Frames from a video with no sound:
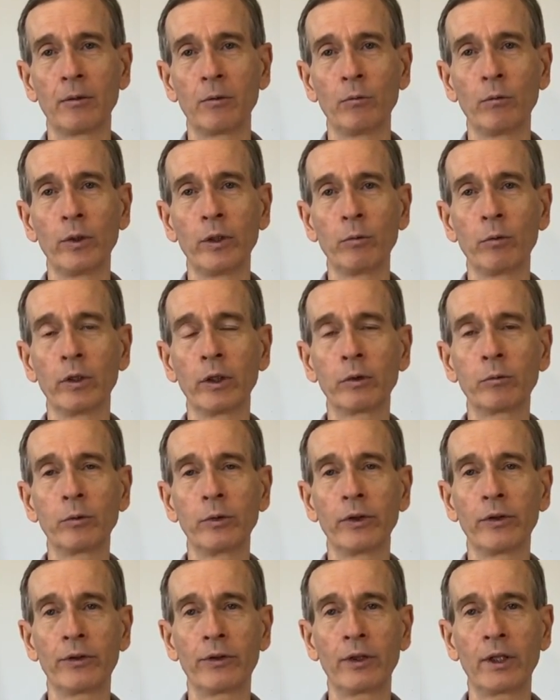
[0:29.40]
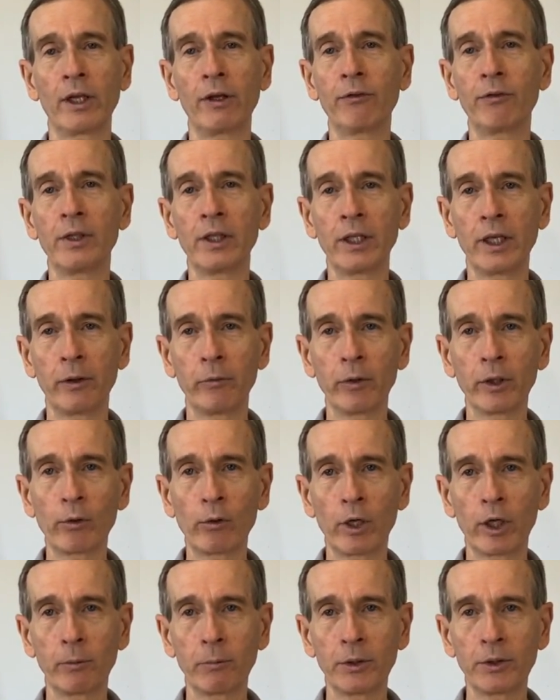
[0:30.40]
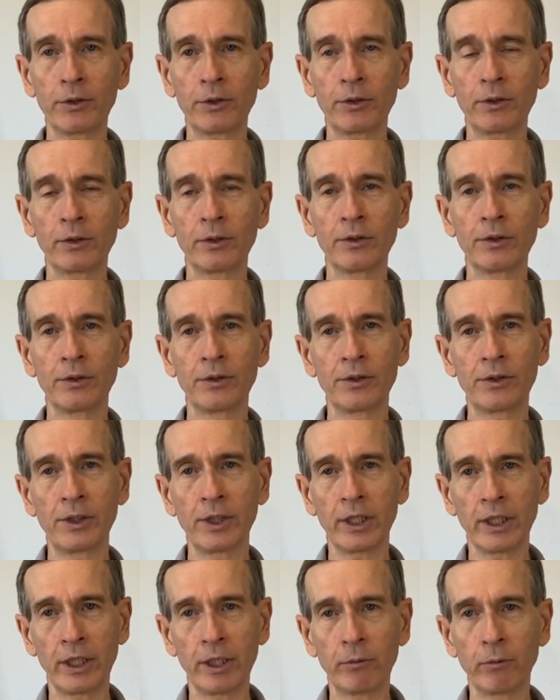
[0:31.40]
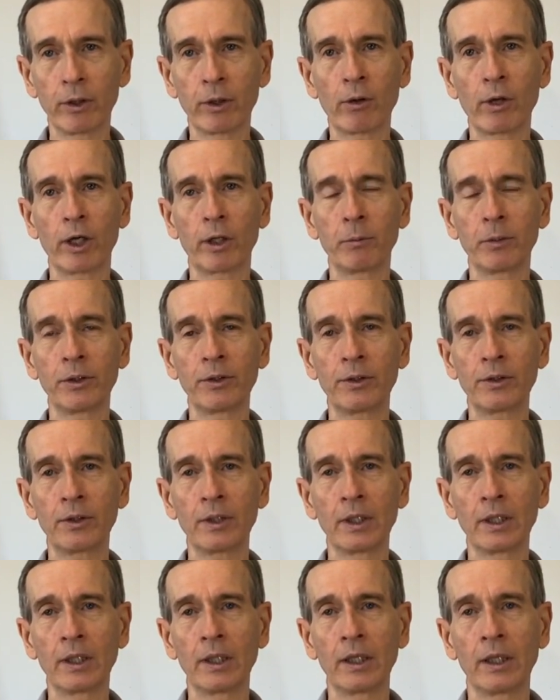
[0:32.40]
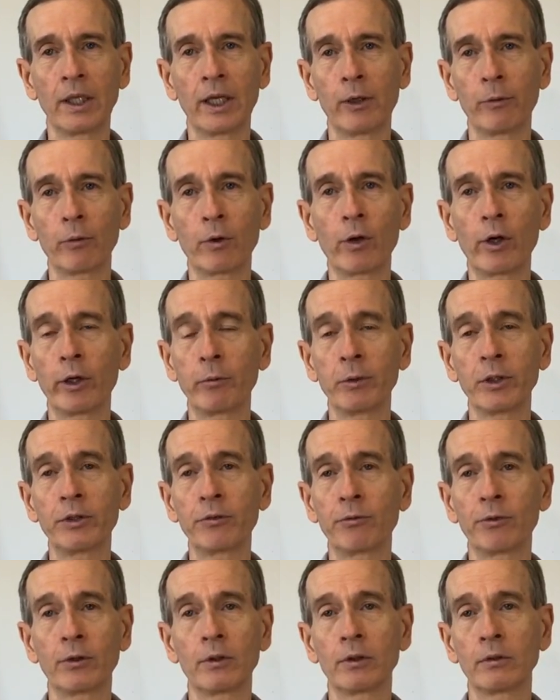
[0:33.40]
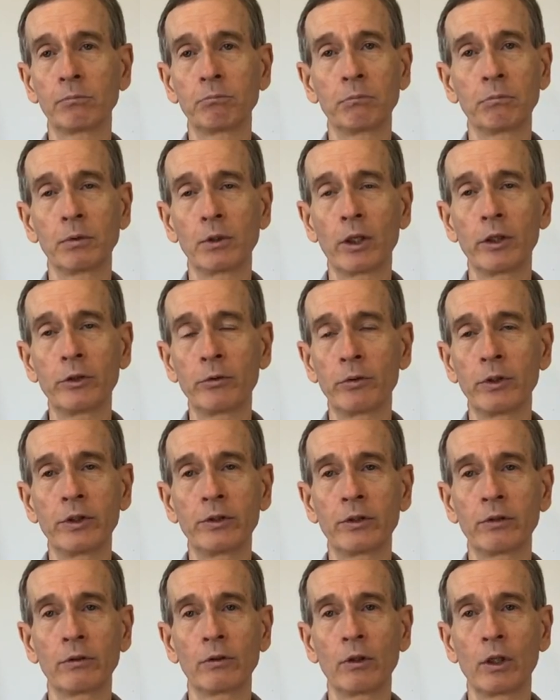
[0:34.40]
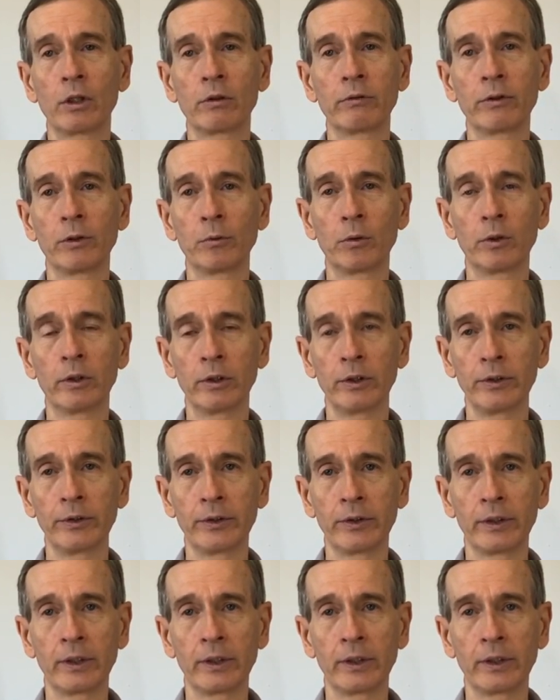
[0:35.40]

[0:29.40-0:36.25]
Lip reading: We work with FDA requirements, CE requirements, and requirements for countries all over the world.